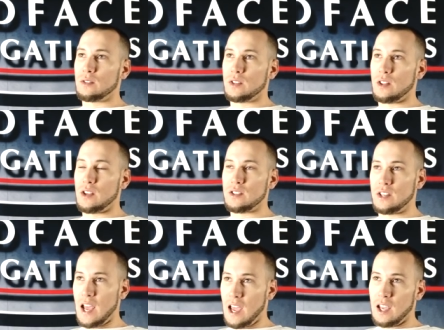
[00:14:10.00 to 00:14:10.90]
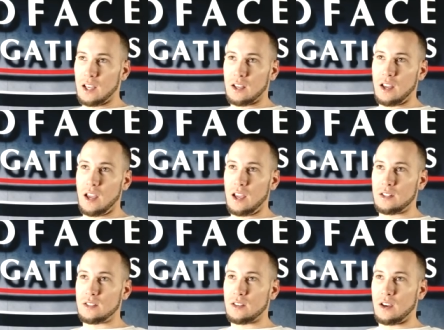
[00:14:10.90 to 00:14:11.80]
to this day.
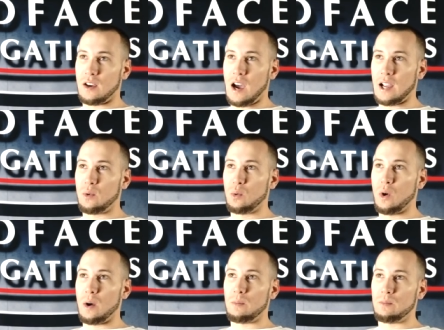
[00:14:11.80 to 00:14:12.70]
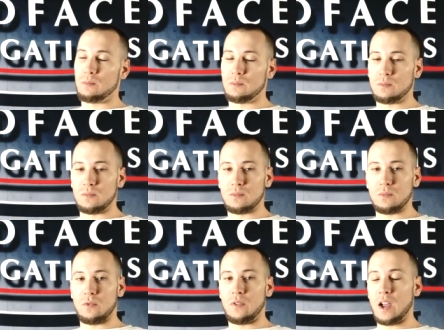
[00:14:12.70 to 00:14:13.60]
It's uh, I grew up
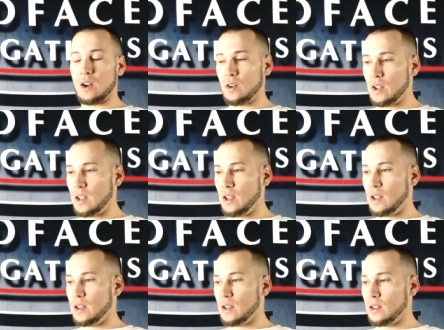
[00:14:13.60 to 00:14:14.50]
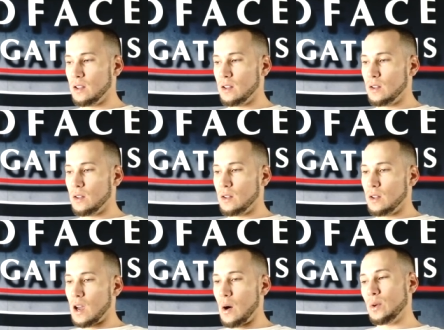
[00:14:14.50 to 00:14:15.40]
very,
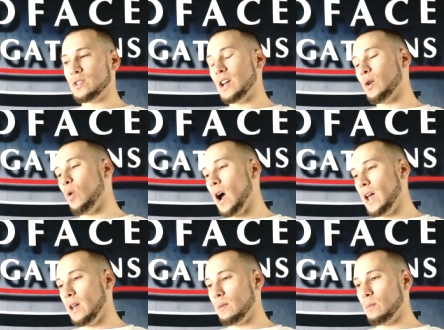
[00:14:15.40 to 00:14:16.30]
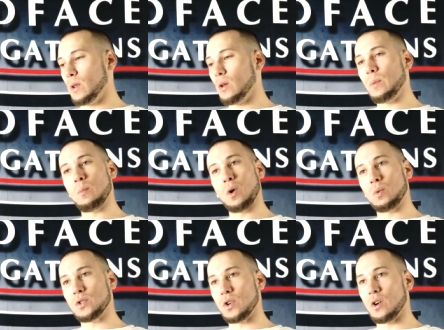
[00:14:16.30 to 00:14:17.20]
I wouldn't say quiet, a little bit more
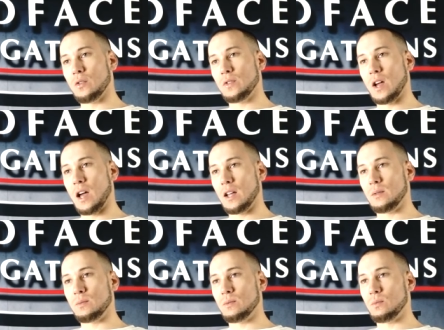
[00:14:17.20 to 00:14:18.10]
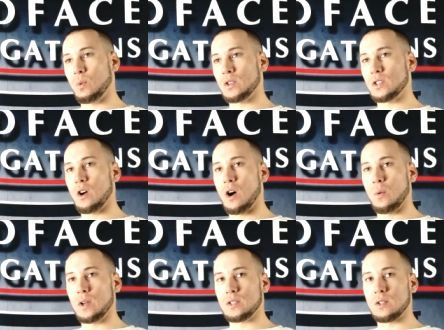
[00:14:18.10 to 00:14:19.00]
reserved. I wasn't
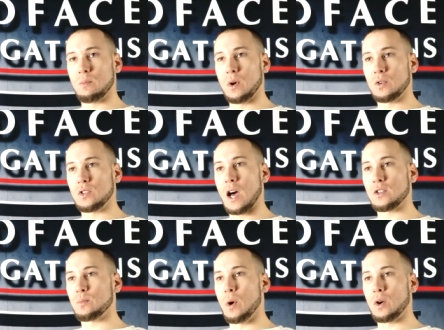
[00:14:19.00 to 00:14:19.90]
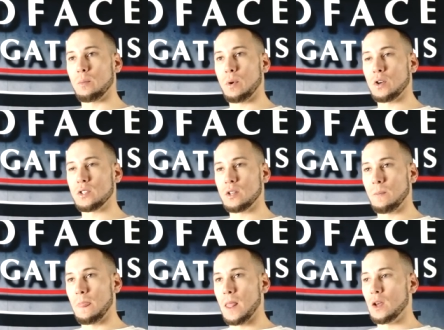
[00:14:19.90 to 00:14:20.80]
always the most outspoken person,
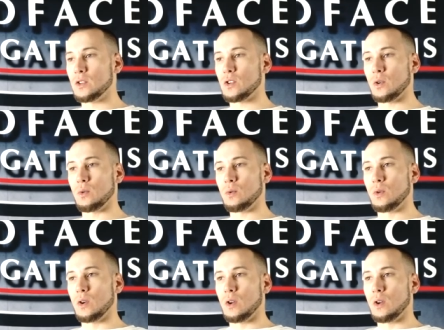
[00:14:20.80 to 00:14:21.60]
so